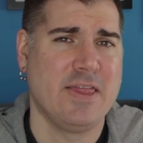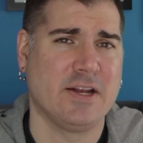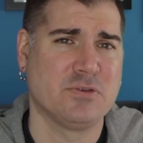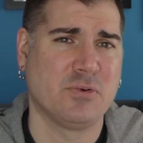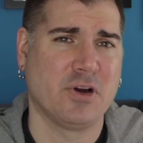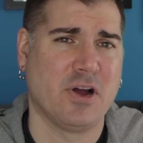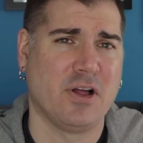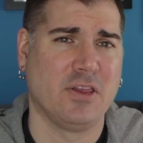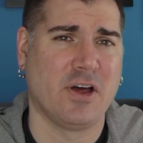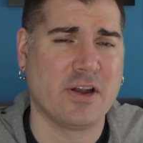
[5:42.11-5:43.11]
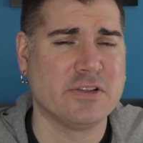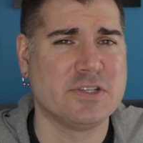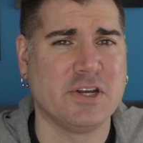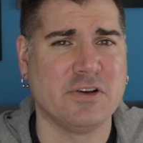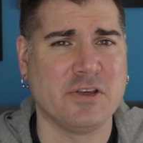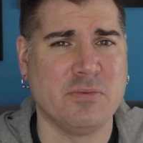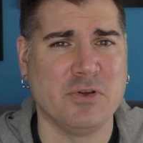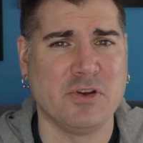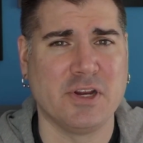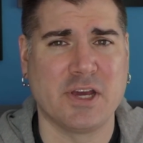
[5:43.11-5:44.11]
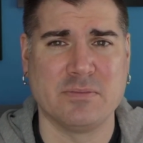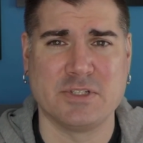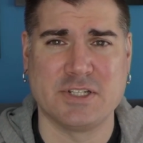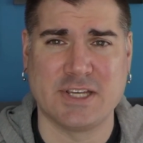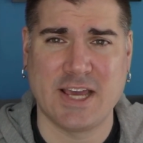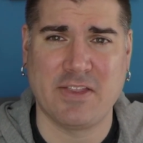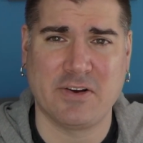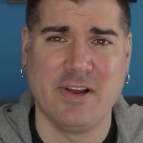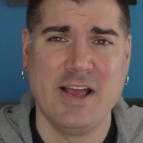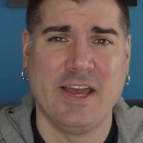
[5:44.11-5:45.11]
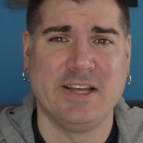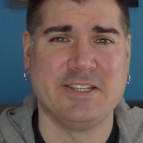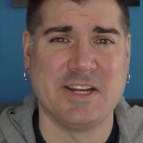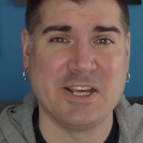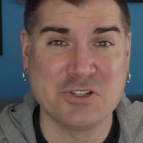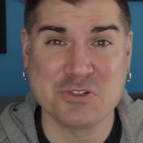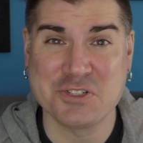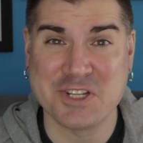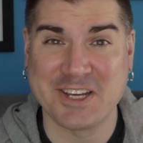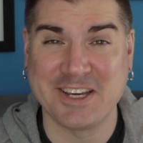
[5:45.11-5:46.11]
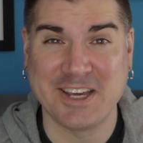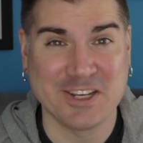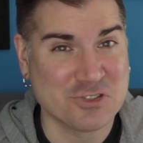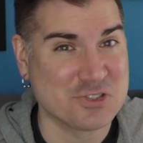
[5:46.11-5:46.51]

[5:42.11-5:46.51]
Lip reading: That is where a lot of the security community comes together. It's an interesting